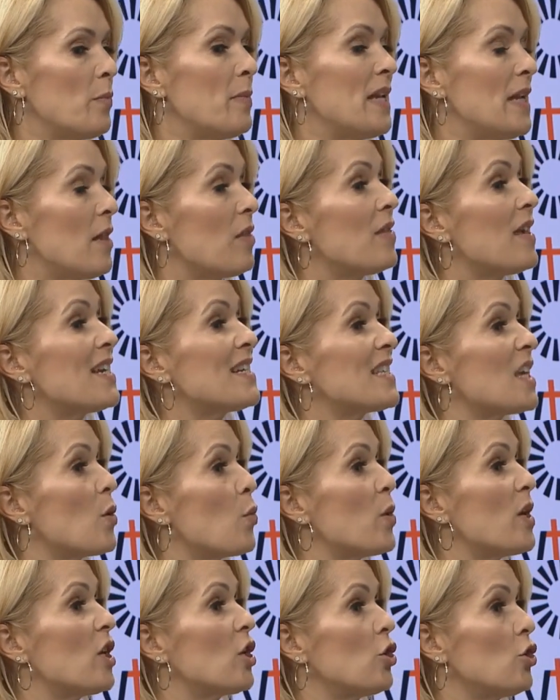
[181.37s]
meaning things that
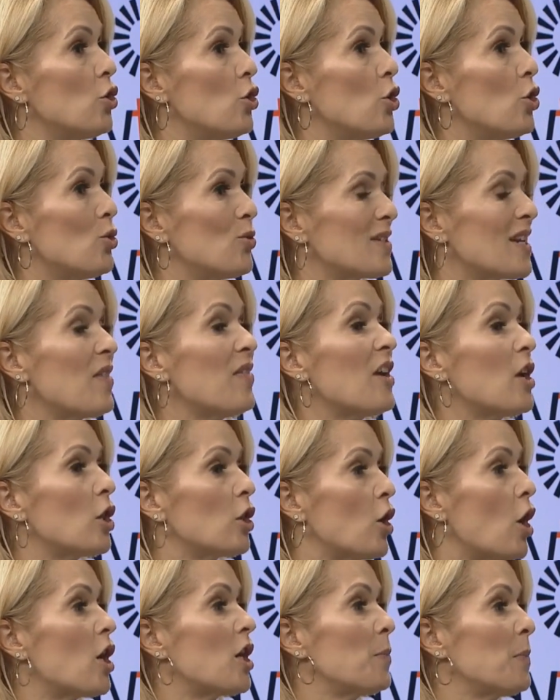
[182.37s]
we can use. Right. I think
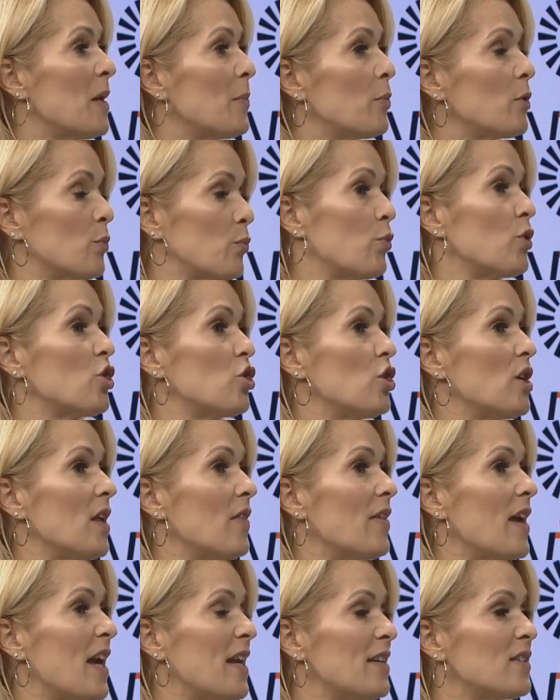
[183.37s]
a lot of people
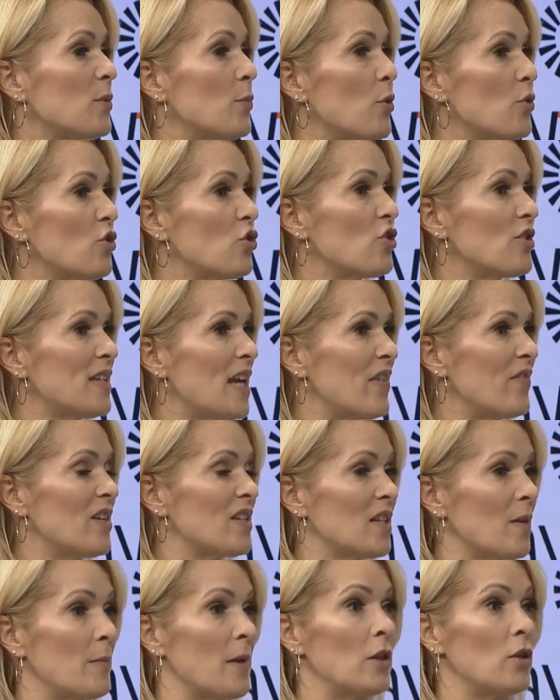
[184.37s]
appreciate that, as opposed to just having
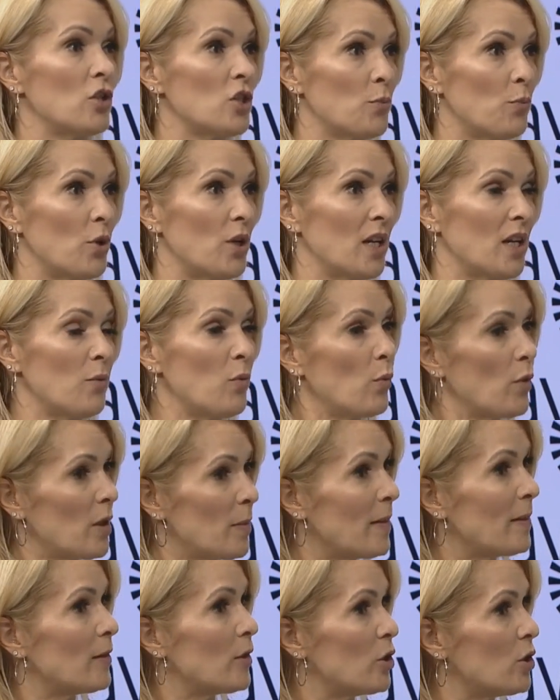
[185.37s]
something that looks pretty. We mm -hmm. want
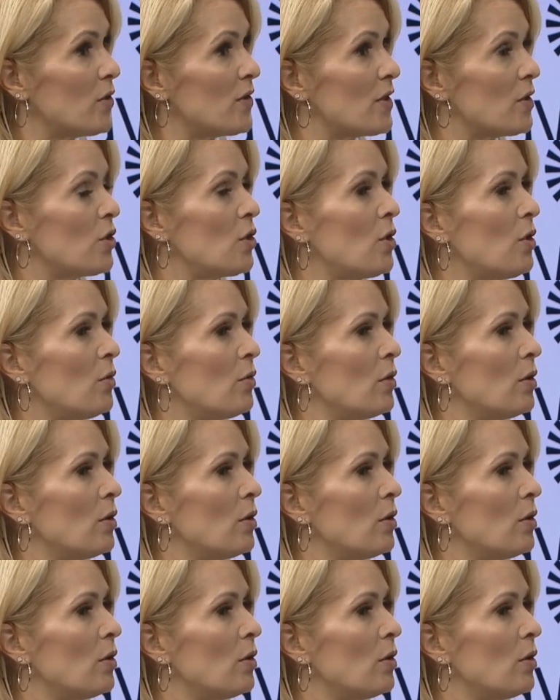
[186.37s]
to be able to use it too.